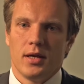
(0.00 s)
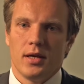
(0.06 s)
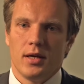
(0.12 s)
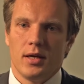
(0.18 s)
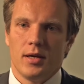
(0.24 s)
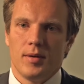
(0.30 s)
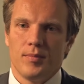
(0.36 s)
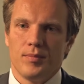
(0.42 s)

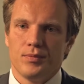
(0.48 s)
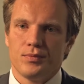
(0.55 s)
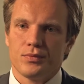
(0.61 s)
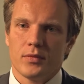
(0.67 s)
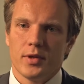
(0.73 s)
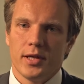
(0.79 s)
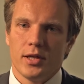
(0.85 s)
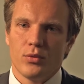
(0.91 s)

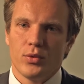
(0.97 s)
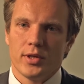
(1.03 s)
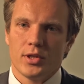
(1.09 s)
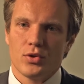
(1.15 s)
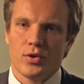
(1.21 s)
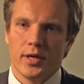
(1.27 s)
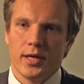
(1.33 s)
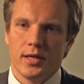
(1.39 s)
And we're
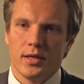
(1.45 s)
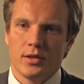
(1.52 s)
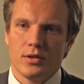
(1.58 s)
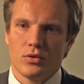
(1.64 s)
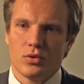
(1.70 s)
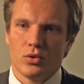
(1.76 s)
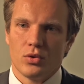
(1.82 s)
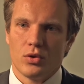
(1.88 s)
trying
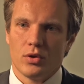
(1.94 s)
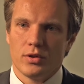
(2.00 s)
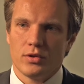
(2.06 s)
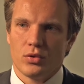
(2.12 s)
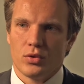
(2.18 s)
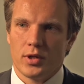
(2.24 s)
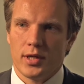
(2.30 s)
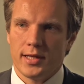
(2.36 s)
to
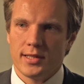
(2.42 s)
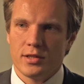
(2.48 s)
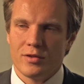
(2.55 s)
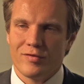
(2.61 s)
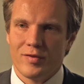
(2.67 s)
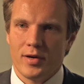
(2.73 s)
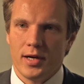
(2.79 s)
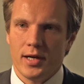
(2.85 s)

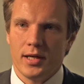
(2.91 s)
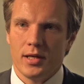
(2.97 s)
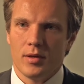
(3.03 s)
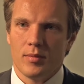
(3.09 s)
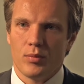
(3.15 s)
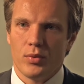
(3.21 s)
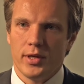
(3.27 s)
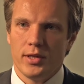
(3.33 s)
classify
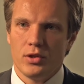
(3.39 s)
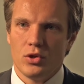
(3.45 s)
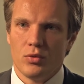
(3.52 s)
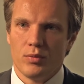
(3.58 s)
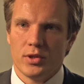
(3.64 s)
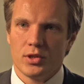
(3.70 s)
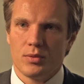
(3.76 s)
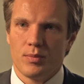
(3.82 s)
brain
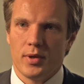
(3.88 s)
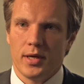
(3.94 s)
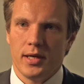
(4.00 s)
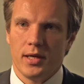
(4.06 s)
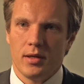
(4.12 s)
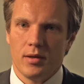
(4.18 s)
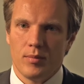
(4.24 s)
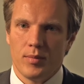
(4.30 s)
tumors
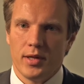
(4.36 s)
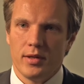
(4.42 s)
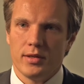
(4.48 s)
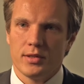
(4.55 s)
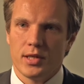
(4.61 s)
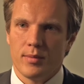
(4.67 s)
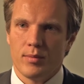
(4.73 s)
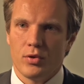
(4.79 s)
by
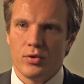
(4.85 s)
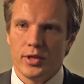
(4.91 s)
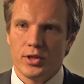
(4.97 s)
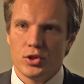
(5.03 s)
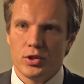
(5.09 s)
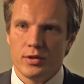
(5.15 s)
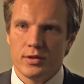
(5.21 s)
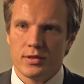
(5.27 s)
these
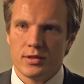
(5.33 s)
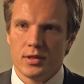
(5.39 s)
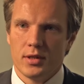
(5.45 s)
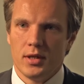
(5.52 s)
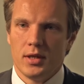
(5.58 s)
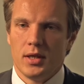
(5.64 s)
aberrations.